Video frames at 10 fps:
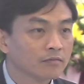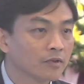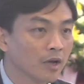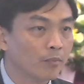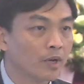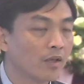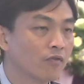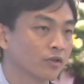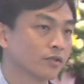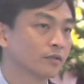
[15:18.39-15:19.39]
uh,
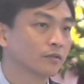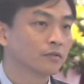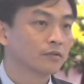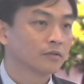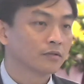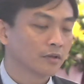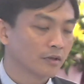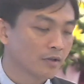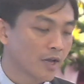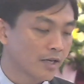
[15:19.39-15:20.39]
believers
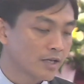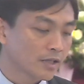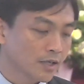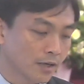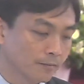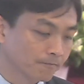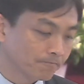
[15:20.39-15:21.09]
at that time.